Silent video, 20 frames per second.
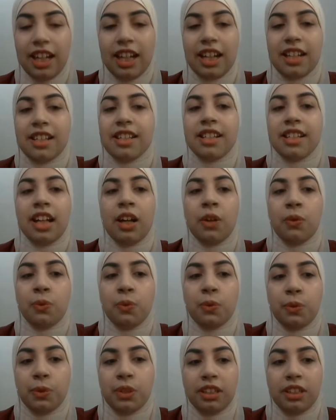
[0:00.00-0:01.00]
It's
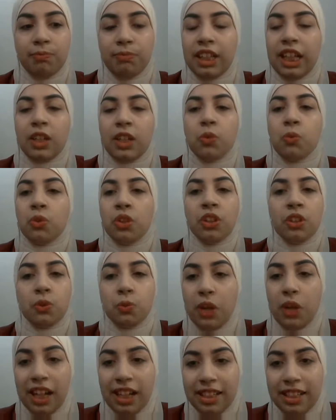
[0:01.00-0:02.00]
now
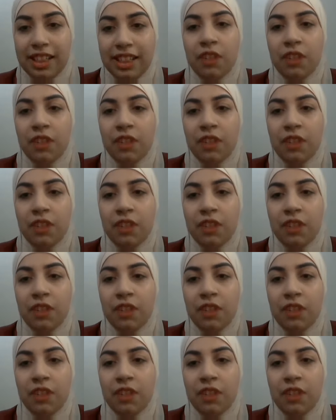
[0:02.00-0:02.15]
worldwide.